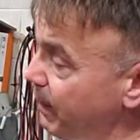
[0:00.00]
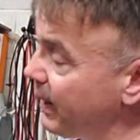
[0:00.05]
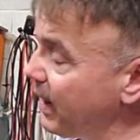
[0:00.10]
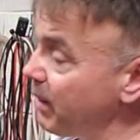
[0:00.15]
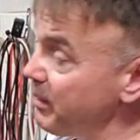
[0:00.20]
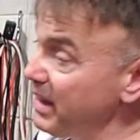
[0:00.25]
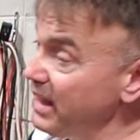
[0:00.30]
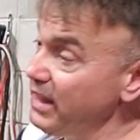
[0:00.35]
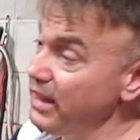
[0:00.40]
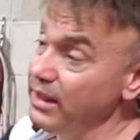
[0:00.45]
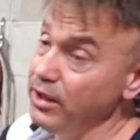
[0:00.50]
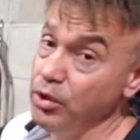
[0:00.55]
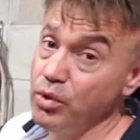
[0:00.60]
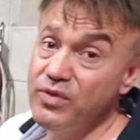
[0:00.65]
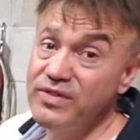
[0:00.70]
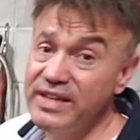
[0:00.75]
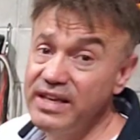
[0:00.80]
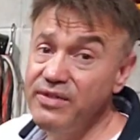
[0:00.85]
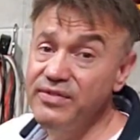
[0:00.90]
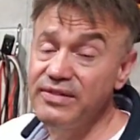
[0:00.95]
I mean, you
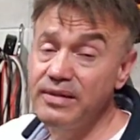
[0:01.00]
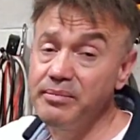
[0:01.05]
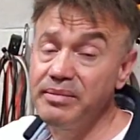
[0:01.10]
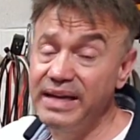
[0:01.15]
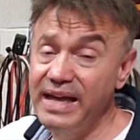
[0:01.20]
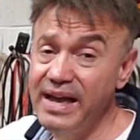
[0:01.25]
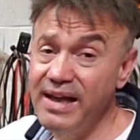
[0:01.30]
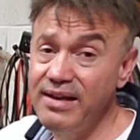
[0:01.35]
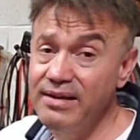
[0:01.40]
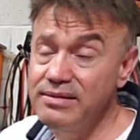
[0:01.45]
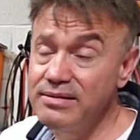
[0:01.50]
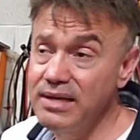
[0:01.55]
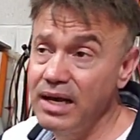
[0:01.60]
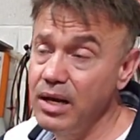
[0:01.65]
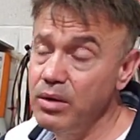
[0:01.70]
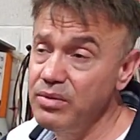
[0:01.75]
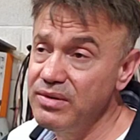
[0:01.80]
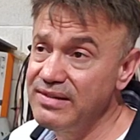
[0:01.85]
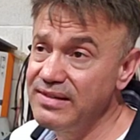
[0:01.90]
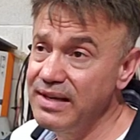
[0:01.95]
save some gas.
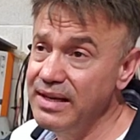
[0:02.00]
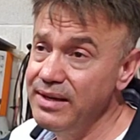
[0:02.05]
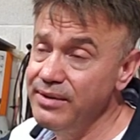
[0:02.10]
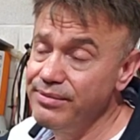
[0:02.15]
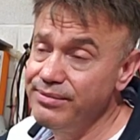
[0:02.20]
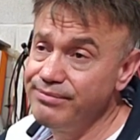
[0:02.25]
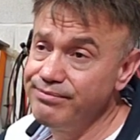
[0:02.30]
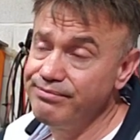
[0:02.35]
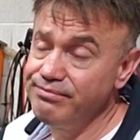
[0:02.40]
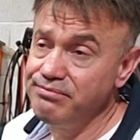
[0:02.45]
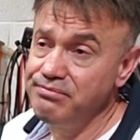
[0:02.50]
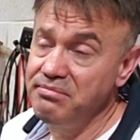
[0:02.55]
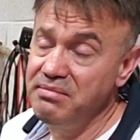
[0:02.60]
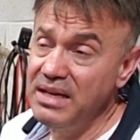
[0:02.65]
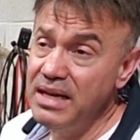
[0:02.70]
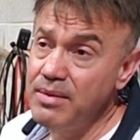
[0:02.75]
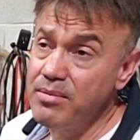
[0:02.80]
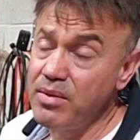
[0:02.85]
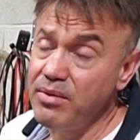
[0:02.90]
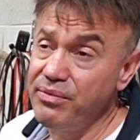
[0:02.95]
I would say
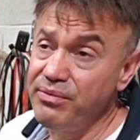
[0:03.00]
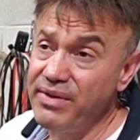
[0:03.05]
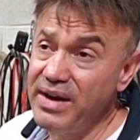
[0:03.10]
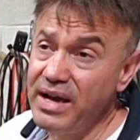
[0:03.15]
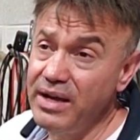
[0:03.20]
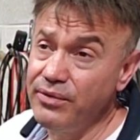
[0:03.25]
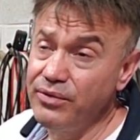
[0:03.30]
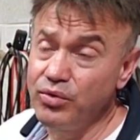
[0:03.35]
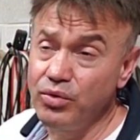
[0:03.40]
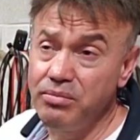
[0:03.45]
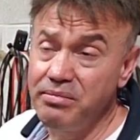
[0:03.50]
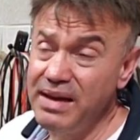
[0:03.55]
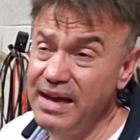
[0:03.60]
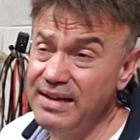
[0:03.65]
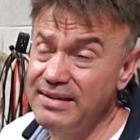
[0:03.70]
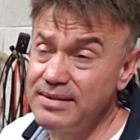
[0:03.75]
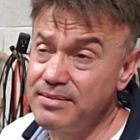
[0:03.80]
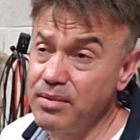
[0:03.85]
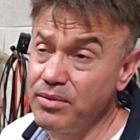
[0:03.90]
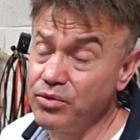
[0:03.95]
minimum 5 to
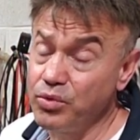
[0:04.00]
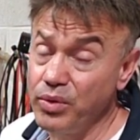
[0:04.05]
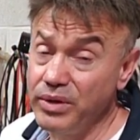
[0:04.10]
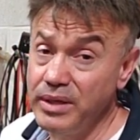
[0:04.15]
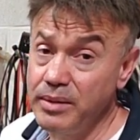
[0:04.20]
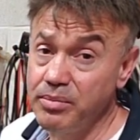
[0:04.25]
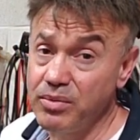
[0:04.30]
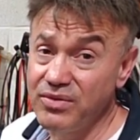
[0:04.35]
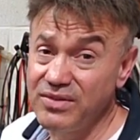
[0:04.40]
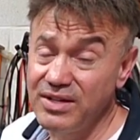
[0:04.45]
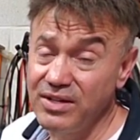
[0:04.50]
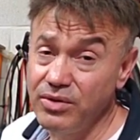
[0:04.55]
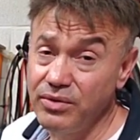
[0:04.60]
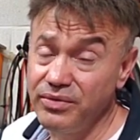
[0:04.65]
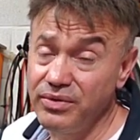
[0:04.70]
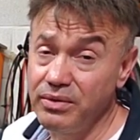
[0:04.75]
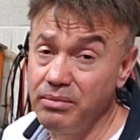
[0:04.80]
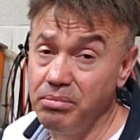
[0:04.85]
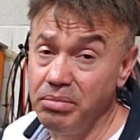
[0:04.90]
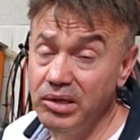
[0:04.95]
maximum 20%
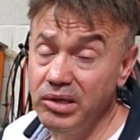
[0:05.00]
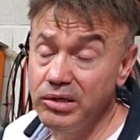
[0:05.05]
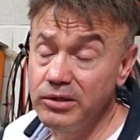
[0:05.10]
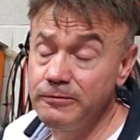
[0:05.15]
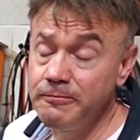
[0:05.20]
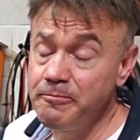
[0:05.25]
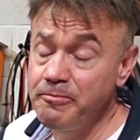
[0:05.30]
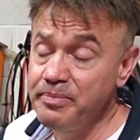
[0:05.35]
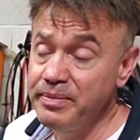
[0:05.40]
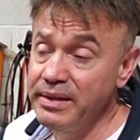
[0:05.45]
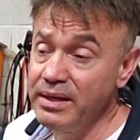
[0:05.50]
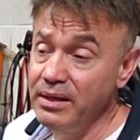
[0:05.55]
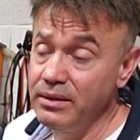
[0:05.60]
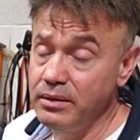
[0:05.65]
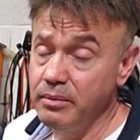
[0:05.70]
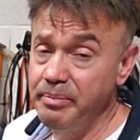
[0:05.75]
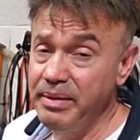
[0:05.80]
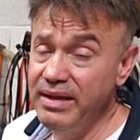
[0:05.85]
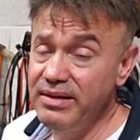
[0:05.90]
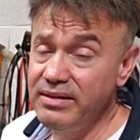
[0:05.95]
of your bill,
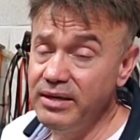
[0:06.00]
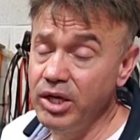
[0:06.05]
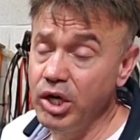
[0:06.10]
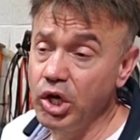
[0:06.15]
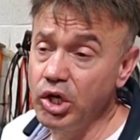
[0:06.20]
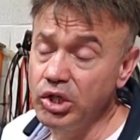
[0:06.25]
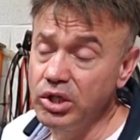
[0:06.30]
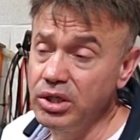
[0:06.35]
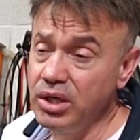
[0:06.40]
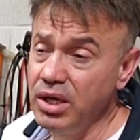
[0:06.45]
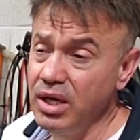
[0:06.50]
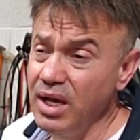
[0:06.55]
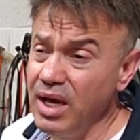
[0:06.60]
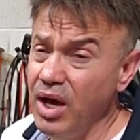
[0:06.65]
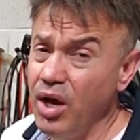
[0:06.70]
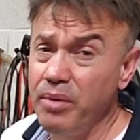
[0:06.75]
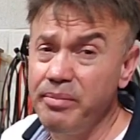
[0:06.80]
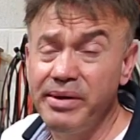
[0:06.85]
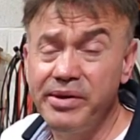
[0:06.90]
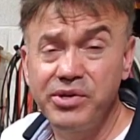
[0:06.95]
depending on
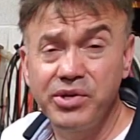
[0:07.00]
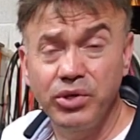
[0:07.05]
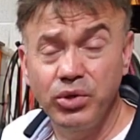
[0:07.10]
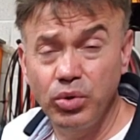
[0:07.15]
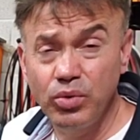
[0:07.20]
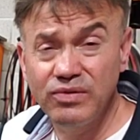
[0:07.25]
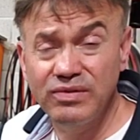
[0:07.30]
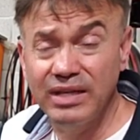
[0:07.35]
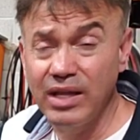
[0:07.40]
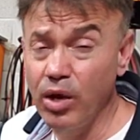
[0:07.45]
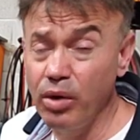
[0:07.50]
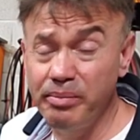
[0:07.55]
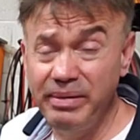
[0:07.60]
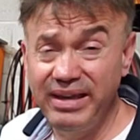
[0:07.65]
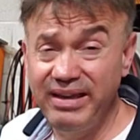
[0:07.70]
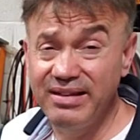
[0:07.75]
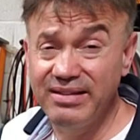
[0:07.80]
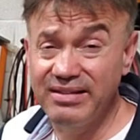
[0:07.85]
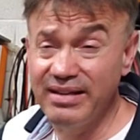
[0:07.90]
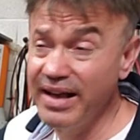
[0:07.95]
how much you use it, how
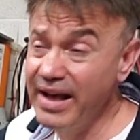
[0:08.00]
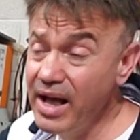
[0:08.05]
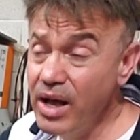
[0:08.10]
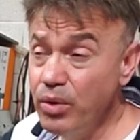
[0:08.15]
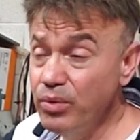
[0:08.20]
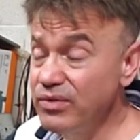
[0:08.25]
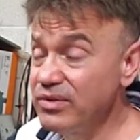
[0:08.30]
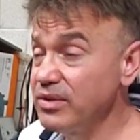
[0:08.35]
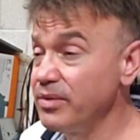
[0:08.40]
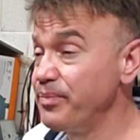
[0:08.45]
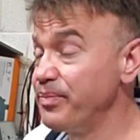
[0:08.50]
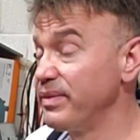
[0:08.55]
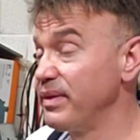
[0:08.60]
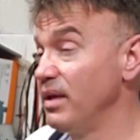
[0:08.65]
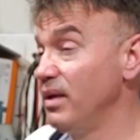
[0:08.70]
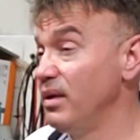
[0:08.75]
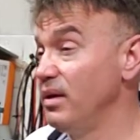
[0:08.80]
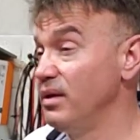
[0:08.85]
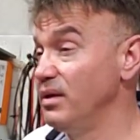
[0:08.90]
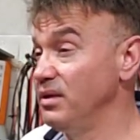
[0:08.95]
big is the house,
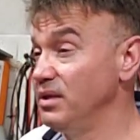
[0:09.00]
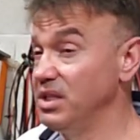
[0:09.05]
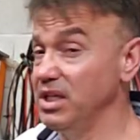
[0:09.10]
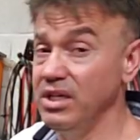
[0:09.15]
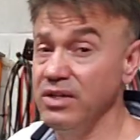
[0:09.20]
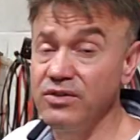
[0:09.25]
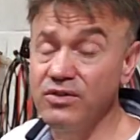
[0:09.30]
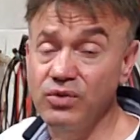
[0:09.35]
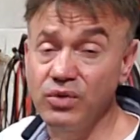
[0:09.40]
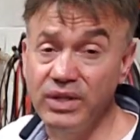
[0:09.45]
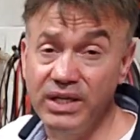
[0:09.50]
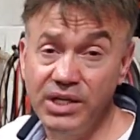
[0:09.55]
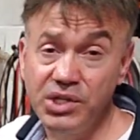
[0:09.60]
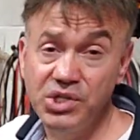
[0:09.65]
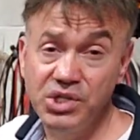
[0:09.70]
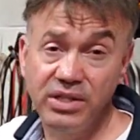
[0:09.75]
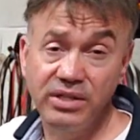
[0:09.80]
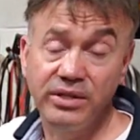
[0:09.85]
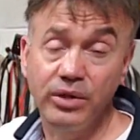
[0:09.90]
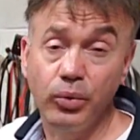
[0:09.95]
the
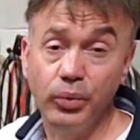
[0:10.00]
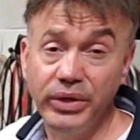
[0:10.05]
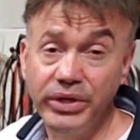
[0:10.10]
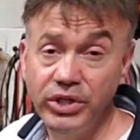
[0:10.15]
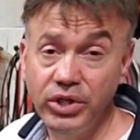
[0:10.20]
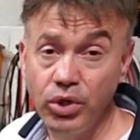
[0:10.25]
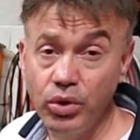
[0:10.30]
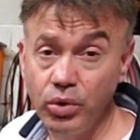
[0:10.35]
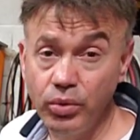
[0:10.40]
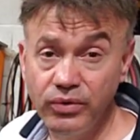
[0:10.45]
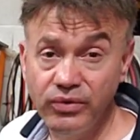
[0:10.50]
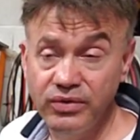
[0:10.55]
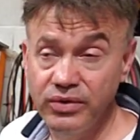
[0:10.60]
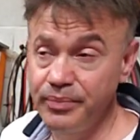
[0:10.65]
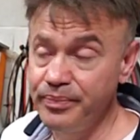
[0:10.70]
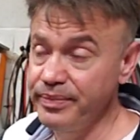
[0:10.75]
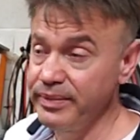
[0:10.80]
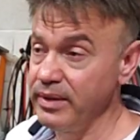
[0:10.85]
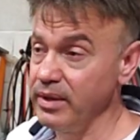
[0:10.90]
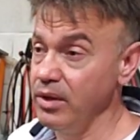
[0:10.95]
insulation, the windows,
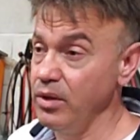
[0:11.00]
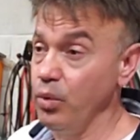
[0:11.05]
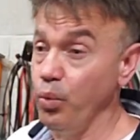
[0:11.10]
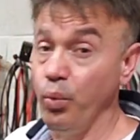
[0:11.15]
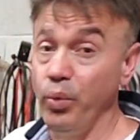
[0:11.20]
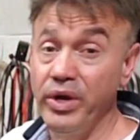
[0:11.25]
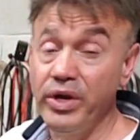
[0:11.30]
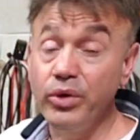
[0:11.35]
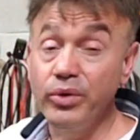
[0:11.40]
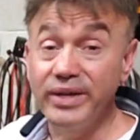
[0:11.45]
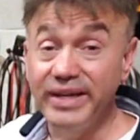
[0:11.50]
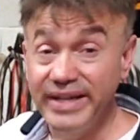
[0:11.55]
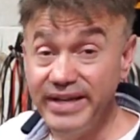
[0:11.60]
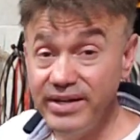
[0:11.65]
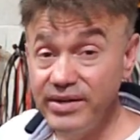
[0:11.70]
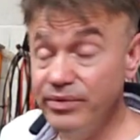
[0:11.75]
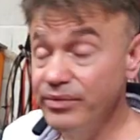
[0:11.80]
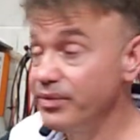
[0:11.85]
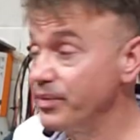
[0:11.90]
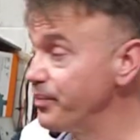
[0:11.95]
where you
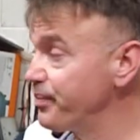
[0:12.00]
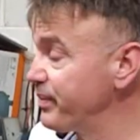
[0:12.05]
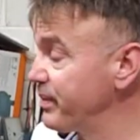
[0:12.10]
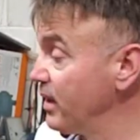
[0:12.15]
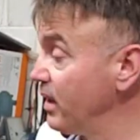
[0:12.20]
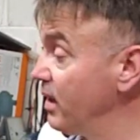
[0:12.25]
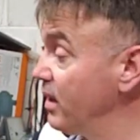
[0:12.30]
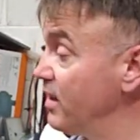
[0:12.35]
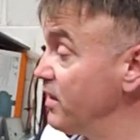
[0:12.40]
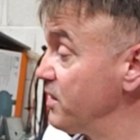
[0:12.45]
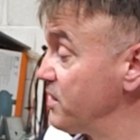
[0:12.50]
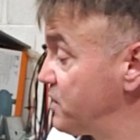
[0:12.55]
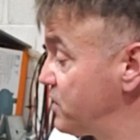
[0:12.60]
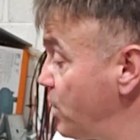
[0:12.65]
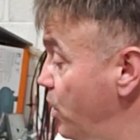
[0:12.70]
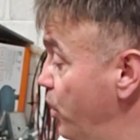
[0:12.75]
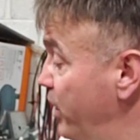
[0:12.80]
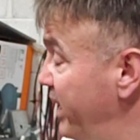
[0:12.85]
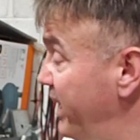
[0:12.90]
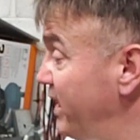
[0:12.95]
live.
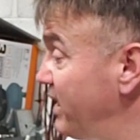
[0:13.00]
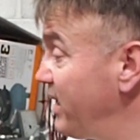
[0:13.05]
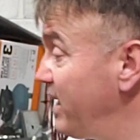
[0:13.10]
So